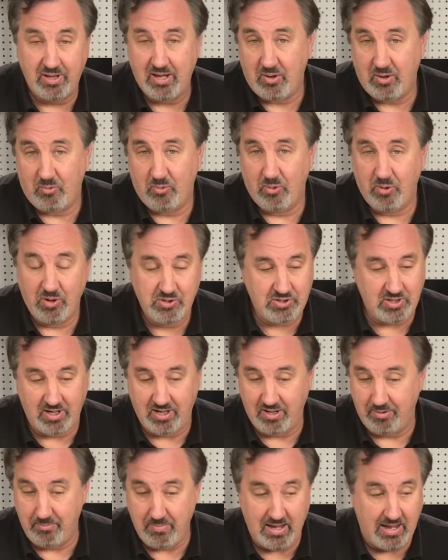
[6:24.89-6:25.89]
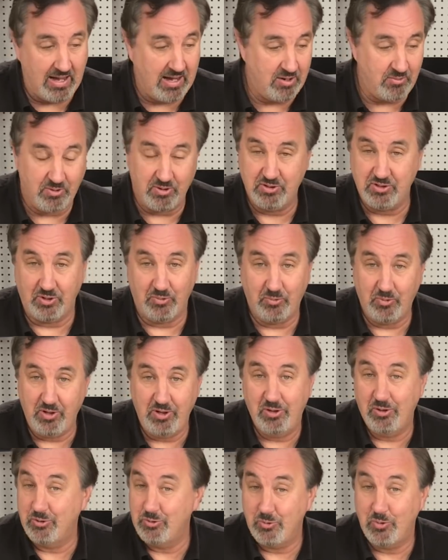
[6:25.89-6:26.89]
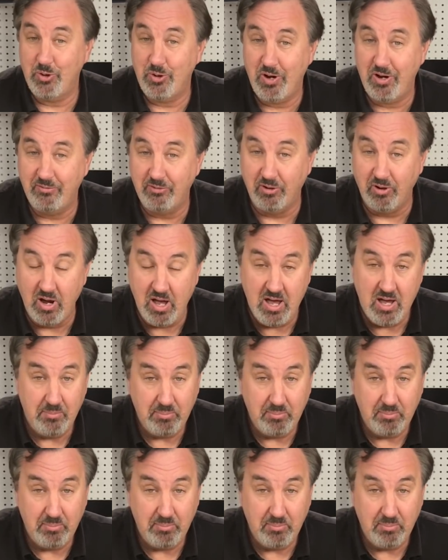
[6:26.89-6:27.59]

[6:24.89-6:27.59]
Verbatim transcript: that works on Mac, works on Windows, wherever.